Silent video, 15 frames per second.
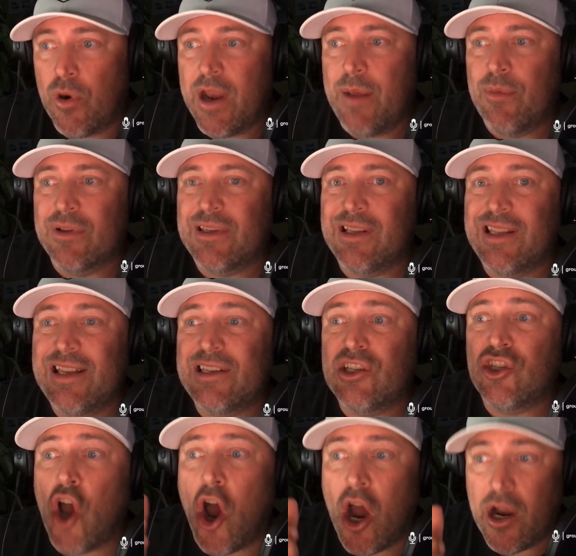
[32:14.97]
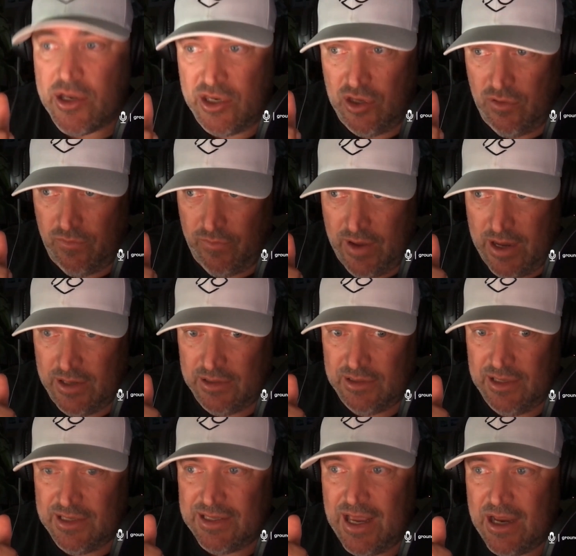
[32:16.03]
we're able to at least talk to you fast.
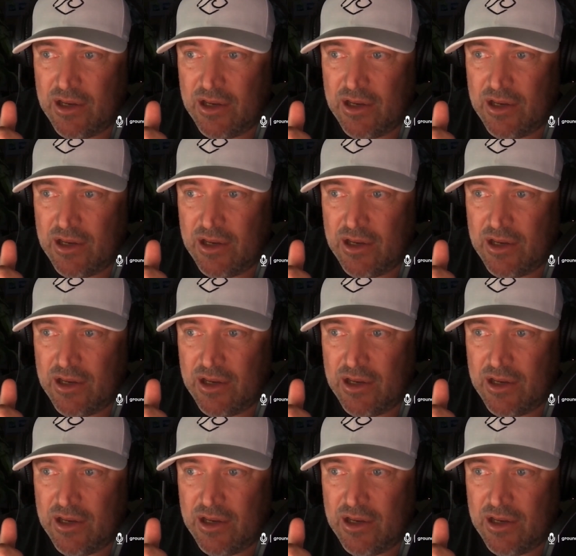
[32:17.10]
Is that